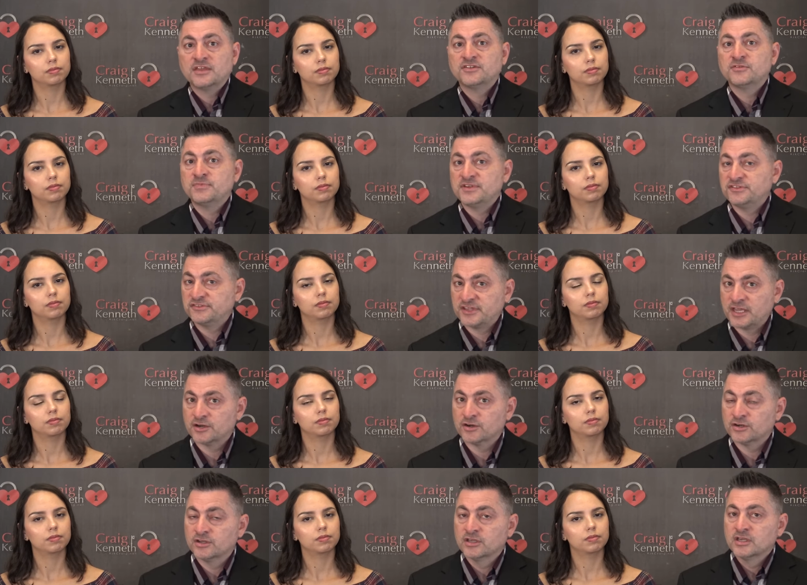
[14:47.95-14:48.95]
Speaker 1: and to be
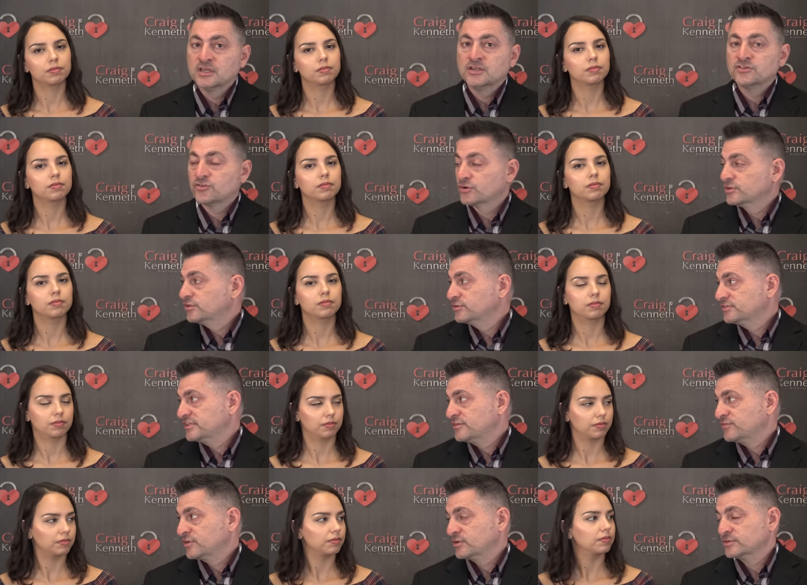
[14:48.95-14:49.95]
centered during those
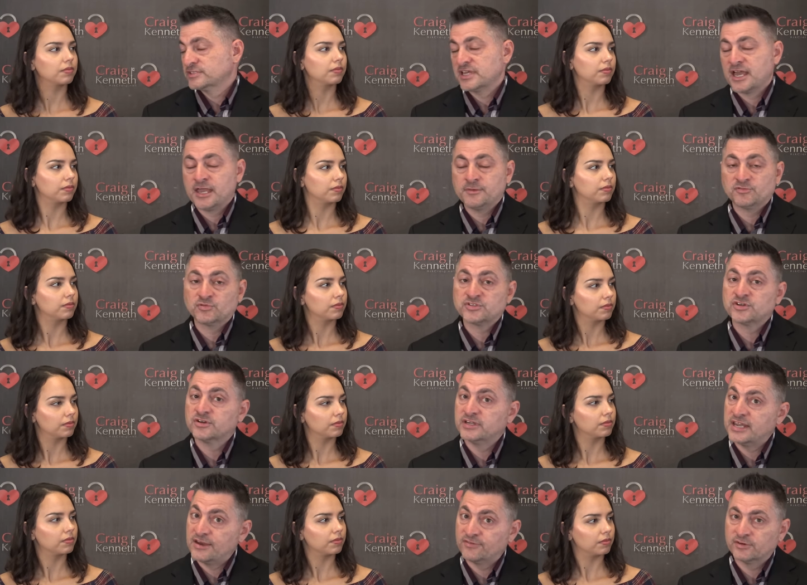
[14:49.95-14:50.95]
difficult times, which are
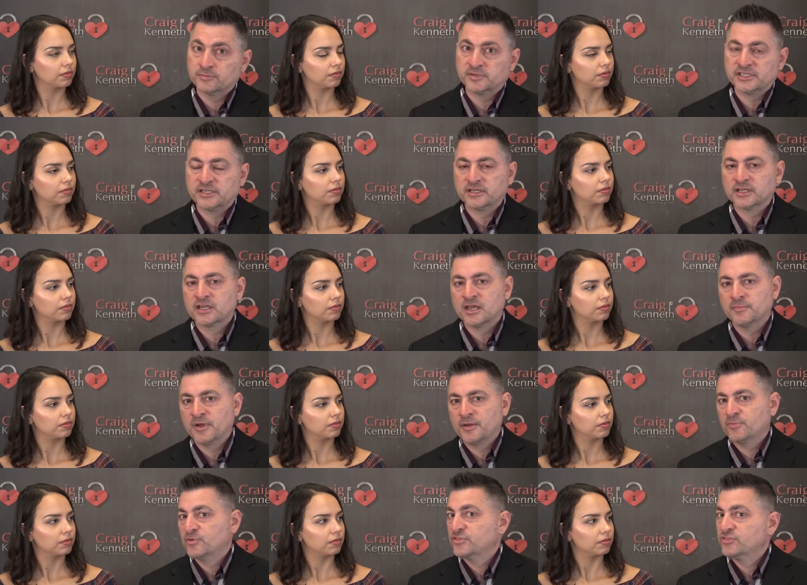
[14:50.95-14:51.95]
inevitably going to come
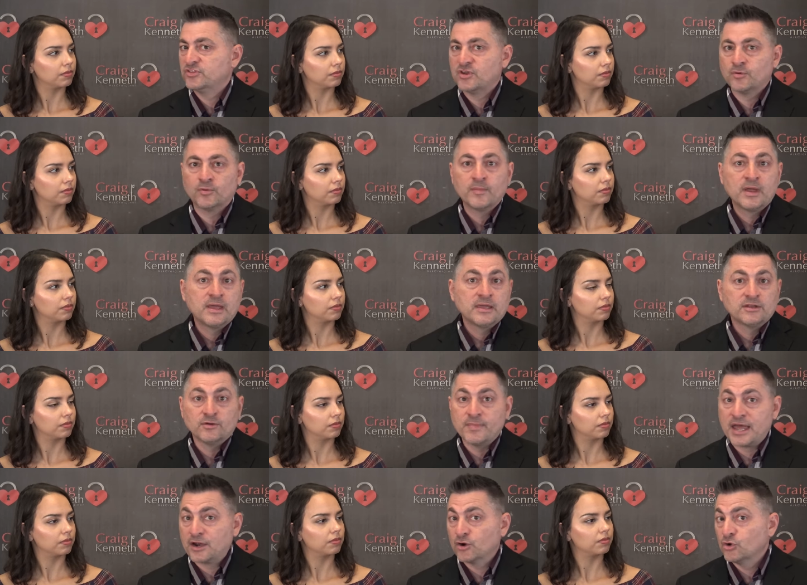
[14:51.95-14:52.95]
up with no no
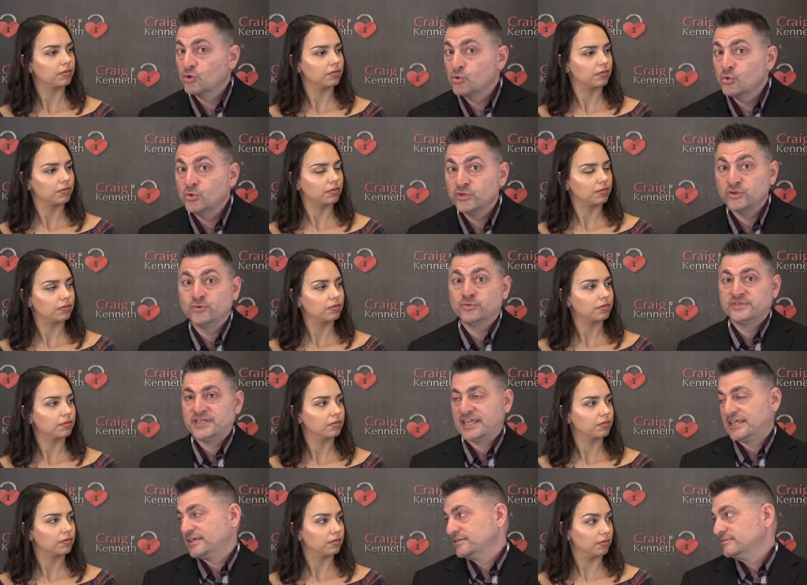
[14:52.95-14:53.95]
matter who you
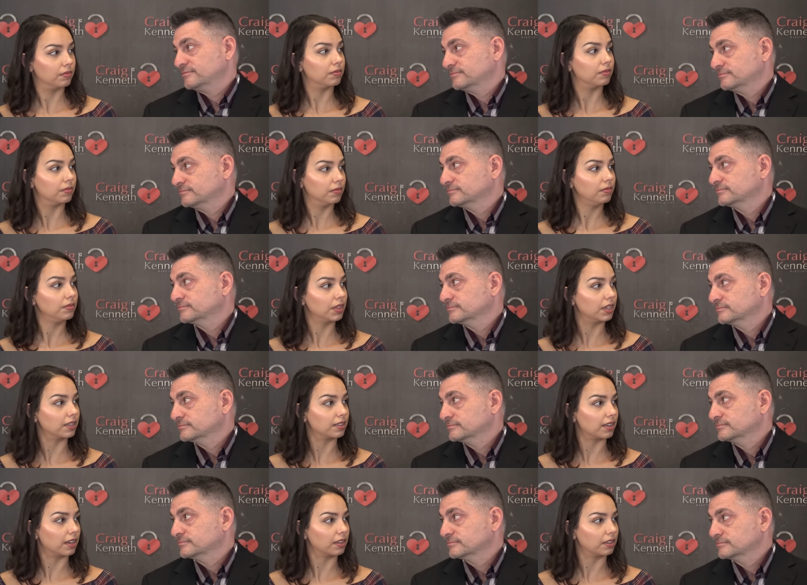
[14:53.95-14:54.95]
date.
Speaker 2: Mm-hmm.
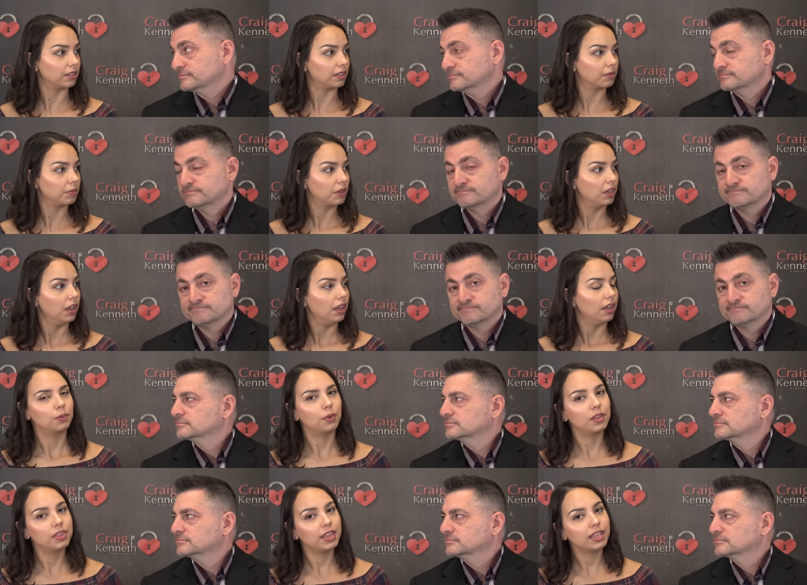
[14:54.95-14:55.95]
Exactly.
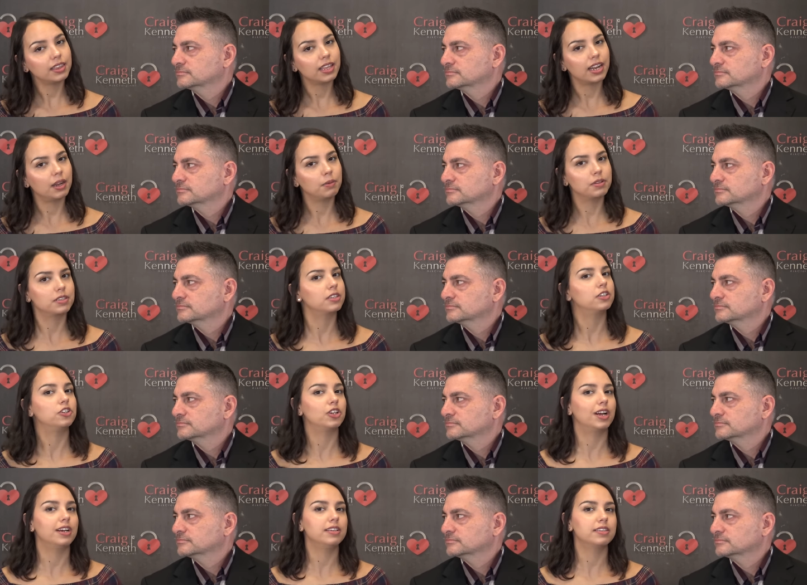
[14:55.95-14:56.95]
One thing that I would
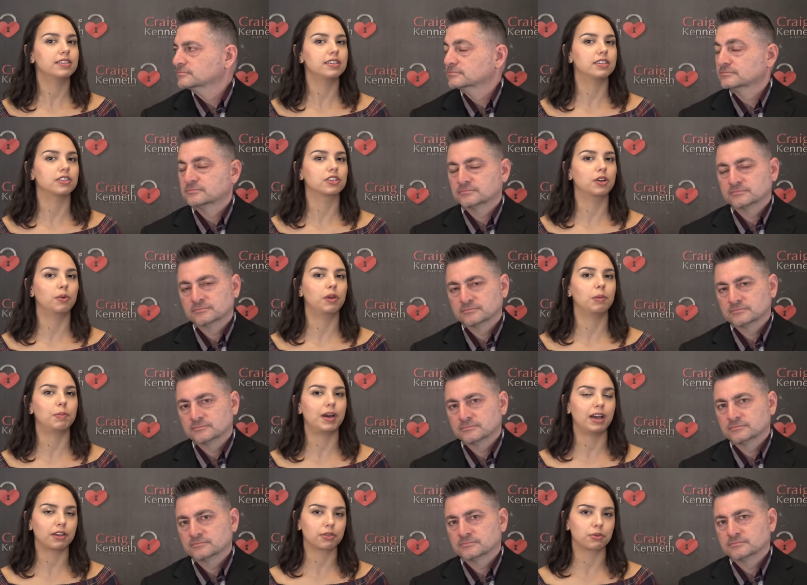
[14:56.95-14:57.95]
suggest is going
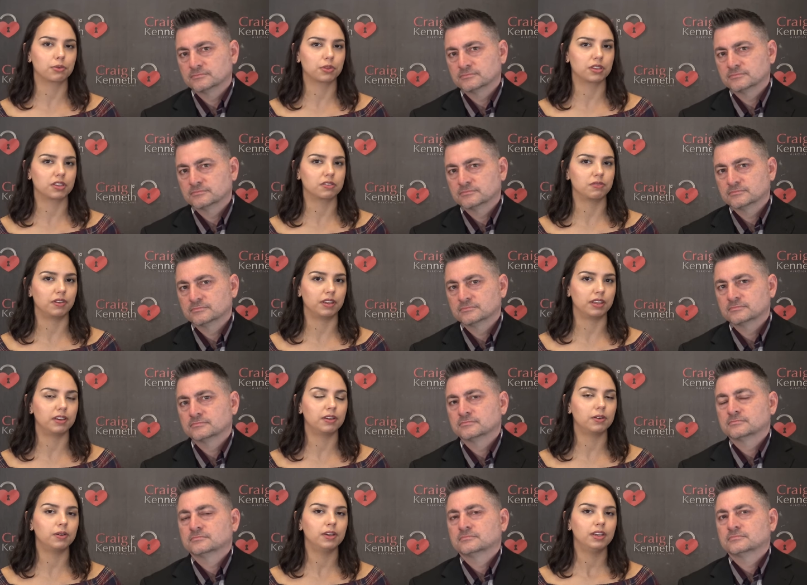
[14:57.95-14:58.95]
back through this
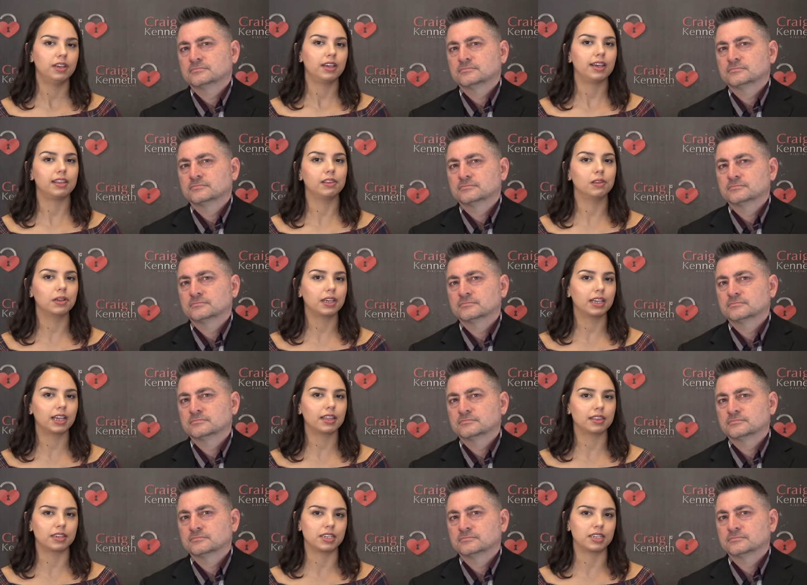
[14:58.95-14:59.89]
video and looking at the